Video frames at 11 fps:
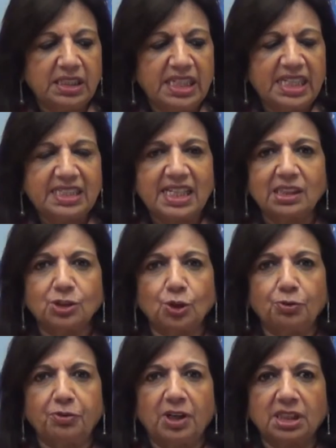details
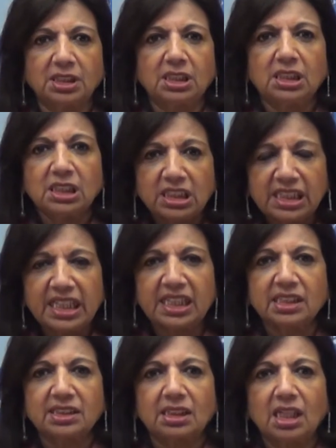of our
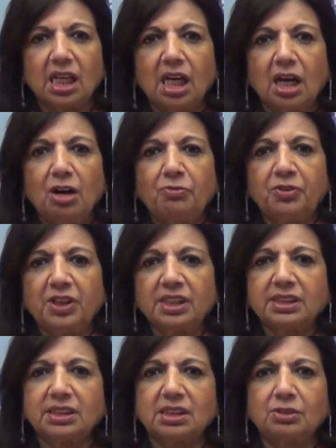earnings.
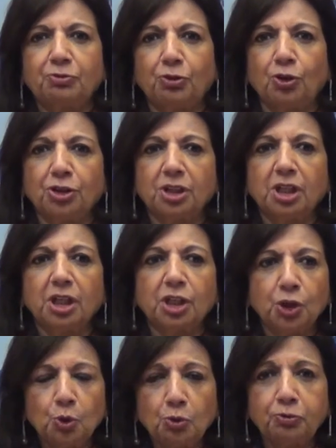First for
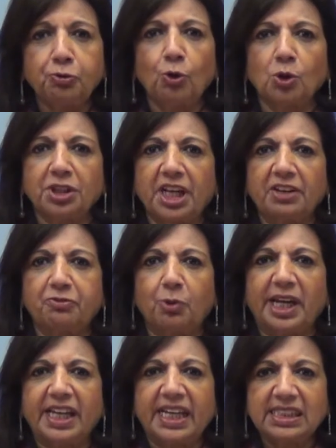Q4
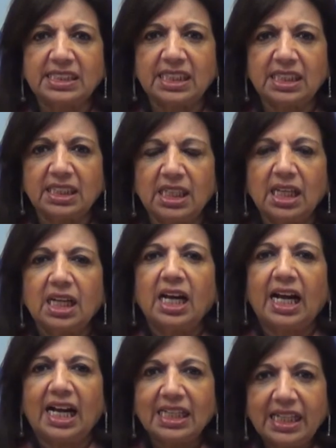FY18
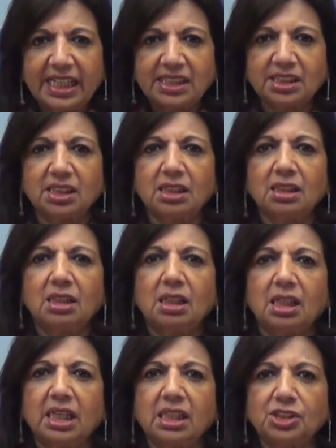and later
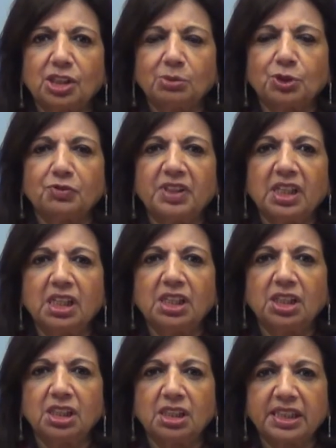in terms of the
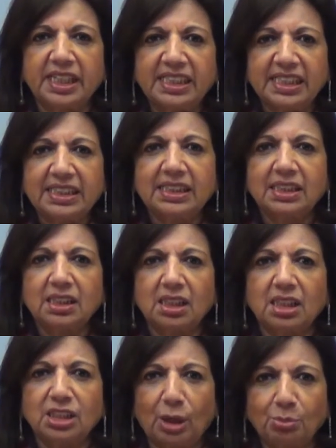year-ended
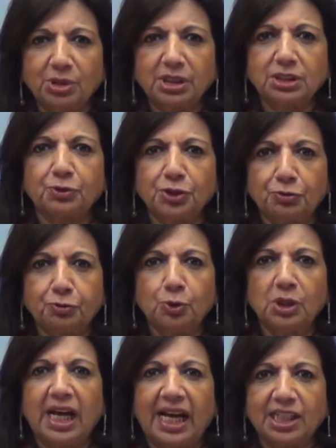numbers for the
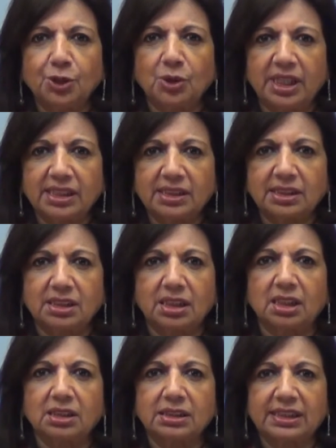full annualized
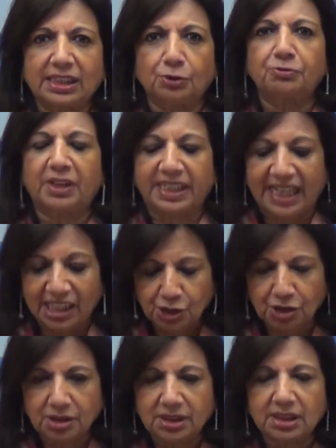set of
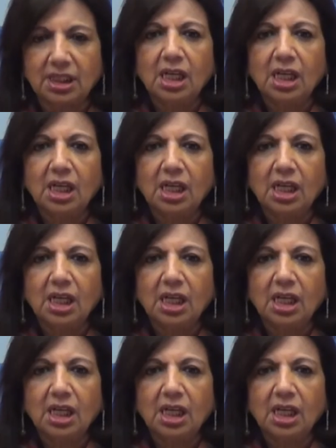financials.